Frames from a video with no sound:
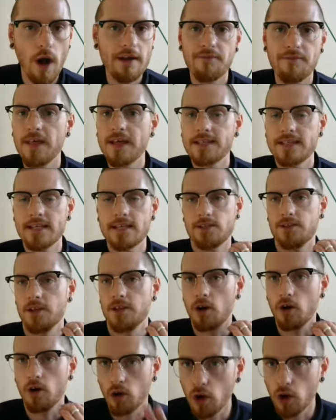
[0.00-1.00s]
if this is the
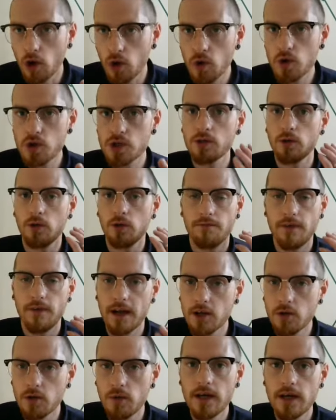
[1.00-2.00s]
conclusion or
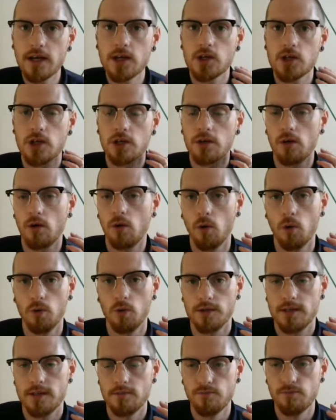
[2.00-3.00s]
evaluation
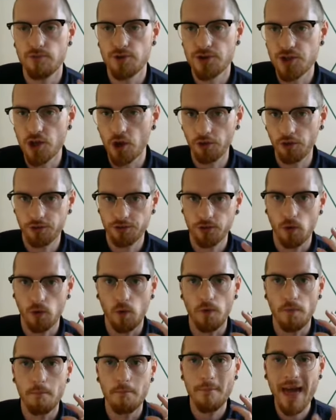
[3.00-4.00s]
or results
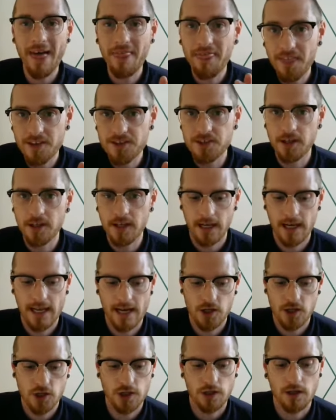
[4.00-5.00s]
or methods of
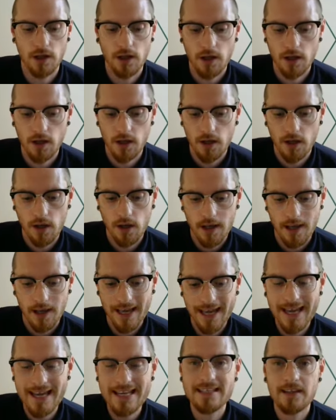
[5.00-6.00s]
collection,
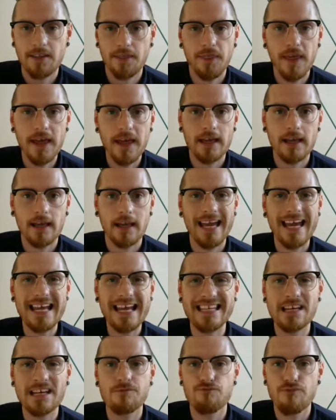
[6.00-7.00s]
is
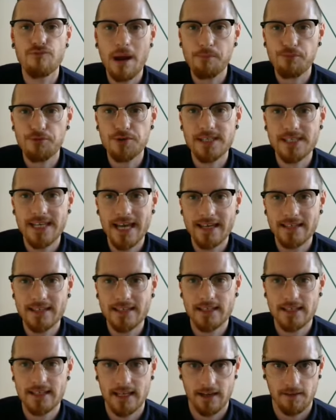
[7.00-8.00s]
it
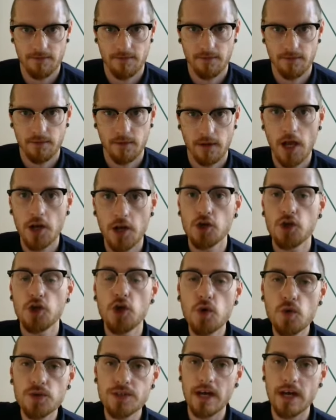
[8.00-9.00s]
representative? And
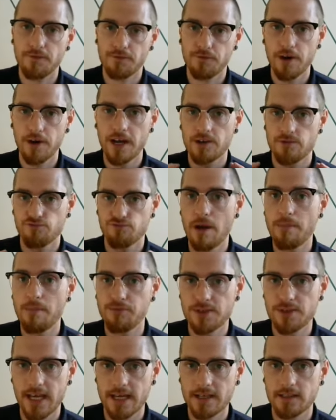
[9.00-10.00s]
use that phrase,
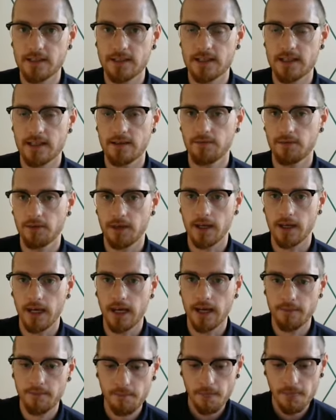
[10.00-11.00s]
representative,
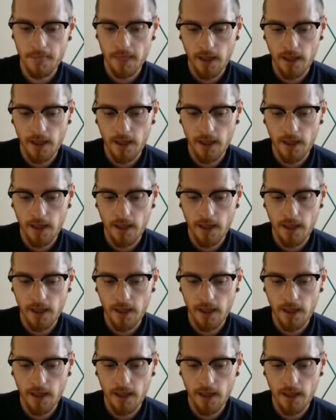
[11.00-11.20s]
okay?